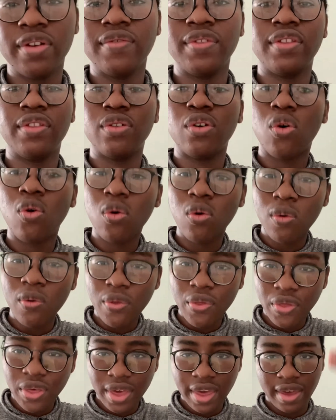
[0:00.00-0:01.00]
and the whole
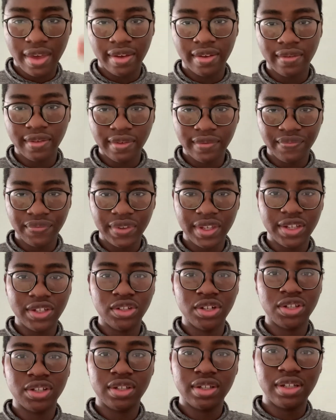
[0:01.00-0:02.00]
thing is
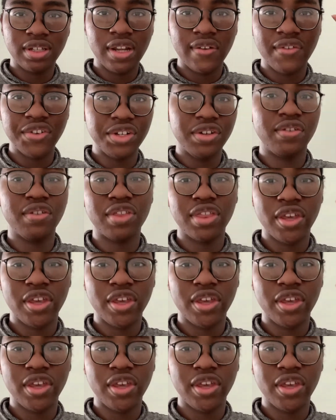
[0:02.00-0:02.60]
just definition,